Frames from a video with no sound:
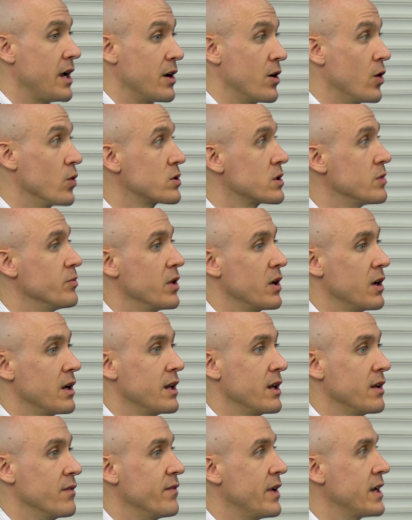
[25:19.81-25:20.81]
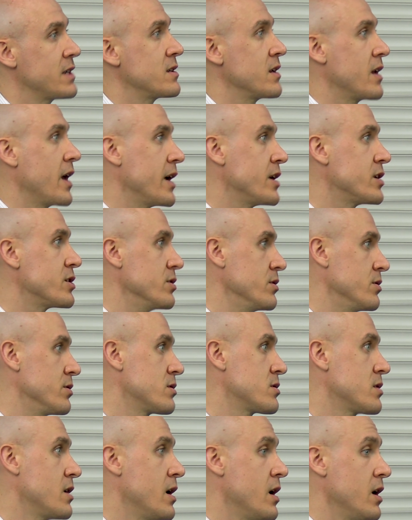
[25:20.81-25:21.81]
and ultimately
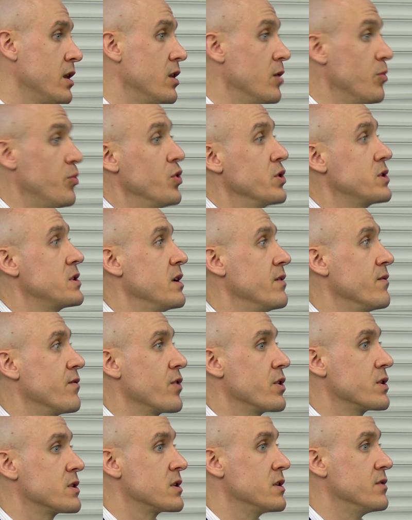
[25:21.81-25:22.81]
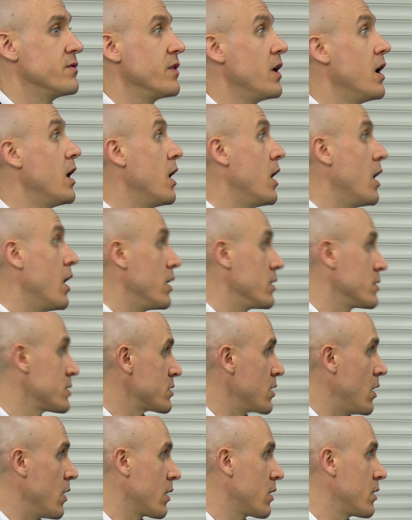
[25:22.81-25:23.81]
investigations that puts it in front of our
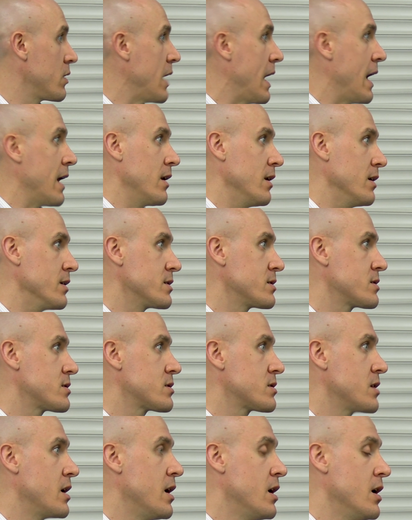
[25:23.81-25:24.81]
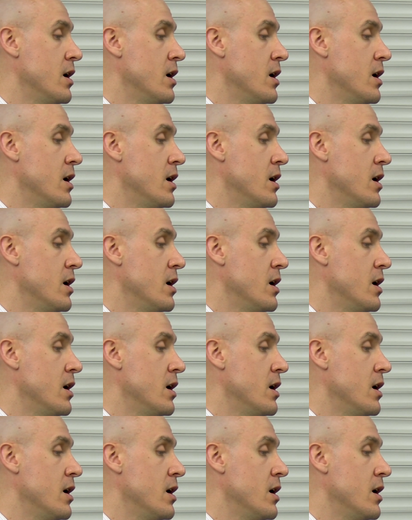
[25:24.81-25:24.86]
SOC analysts.